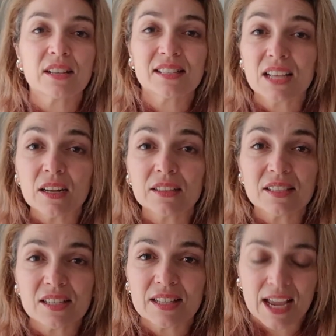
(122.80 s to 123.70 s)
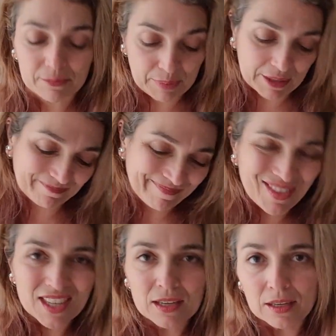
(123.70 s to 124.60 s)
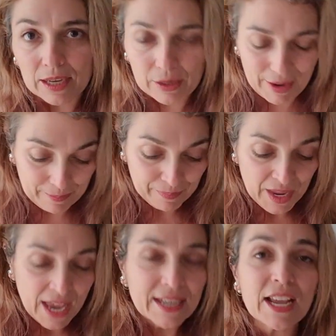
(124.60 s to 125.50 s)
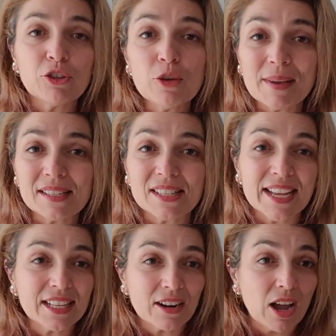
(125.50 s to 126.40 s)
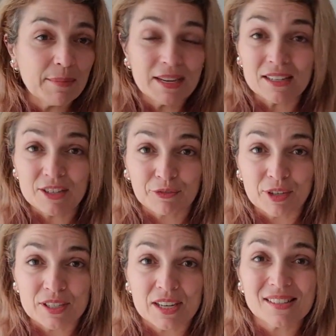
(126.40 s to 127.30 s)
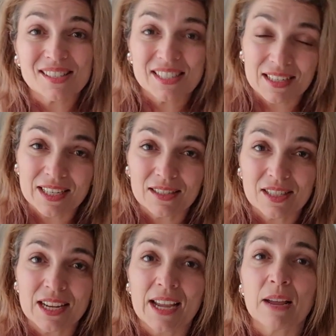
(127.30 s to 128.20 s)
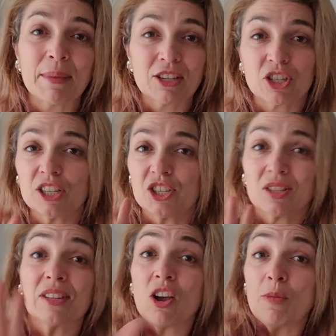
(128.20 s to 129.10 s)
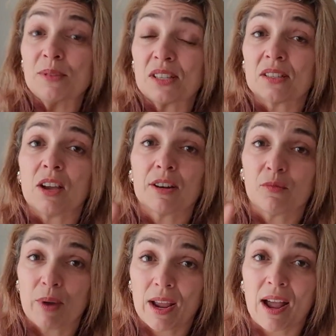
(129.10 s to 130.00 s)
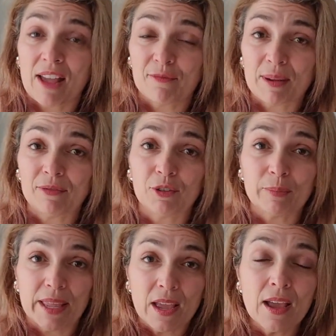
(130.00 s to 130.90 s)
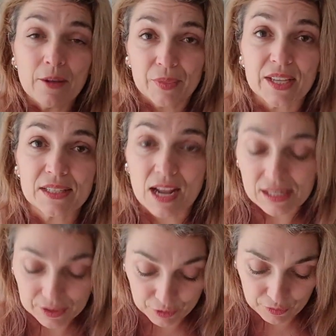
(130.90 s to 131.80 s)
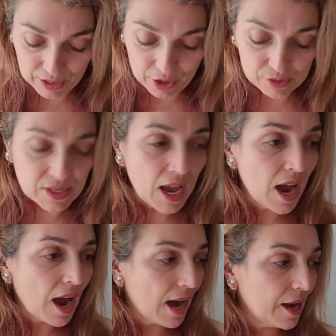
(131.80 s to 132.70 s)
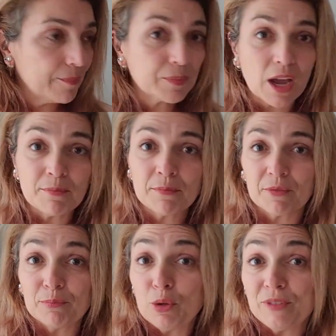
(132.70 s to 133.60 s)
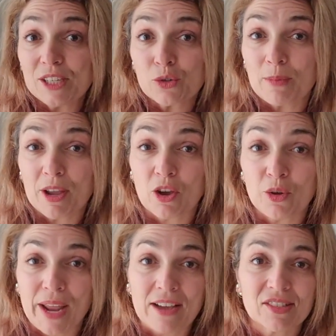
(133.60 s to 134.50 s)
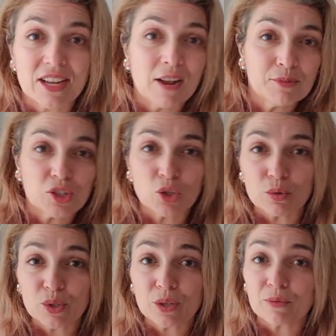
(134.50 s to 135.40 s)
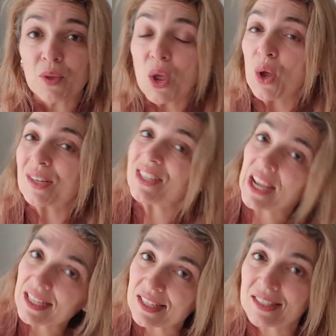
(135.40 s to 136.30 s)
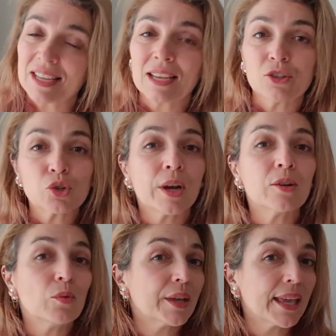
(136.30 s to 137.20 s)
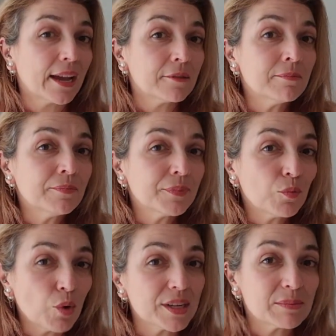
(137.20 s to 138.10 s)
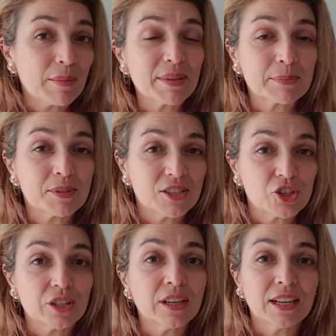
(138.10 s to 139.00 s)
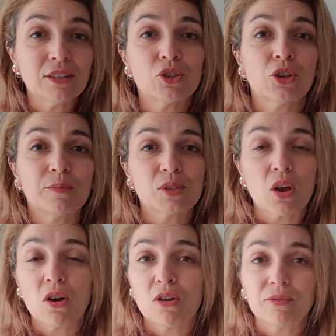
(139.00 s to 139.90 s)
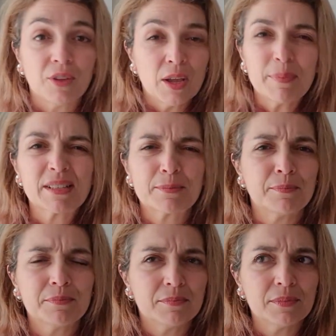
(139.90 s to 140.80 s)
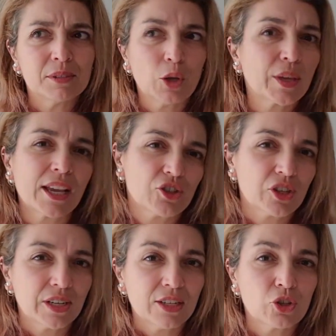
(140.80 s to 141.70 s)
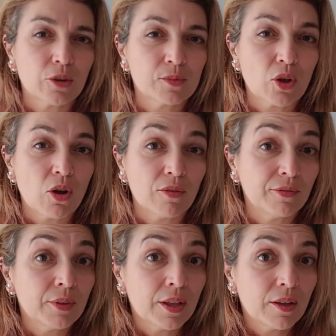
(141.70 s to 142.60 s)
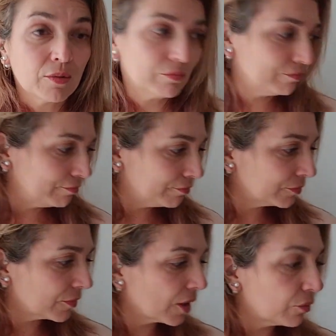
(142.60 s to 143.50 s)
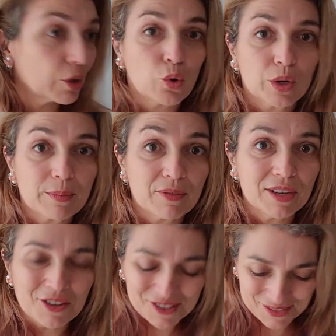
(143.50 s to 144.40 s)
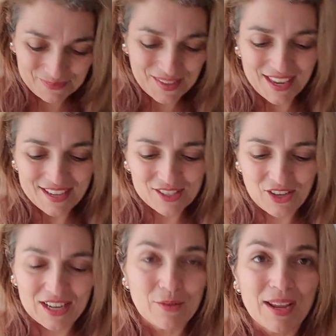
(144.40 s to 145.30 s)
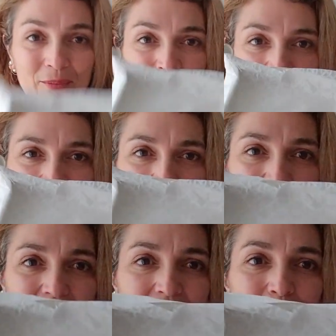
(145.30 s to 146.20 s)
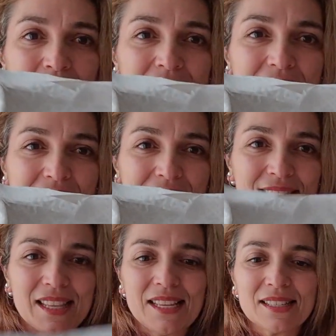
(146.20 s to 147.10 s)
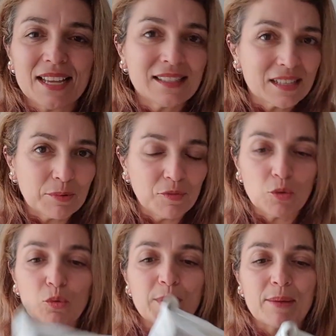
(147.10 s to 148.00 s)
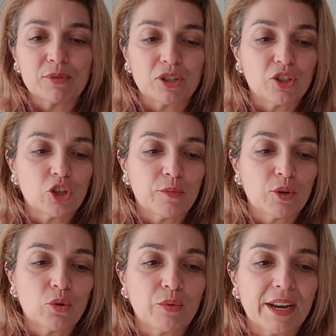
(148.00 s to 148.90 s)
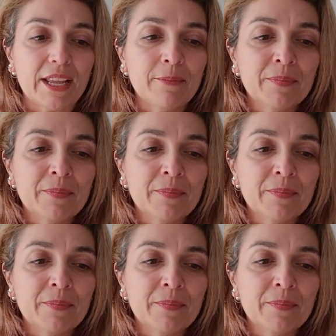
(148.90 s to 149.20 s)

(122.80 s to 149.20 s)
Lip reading: I sell it, this and that. But anyway, now you may see that I'm in a different setting today. I'm actually just on the opposite side of where I have been filming these last few videos. I'm moved into my own house, and I'm still sort of testing and trying to work out what is my best position in terms of best location in terms of recording my videos. So anyway, here in the plastic is this, and some of you will be able to determine already.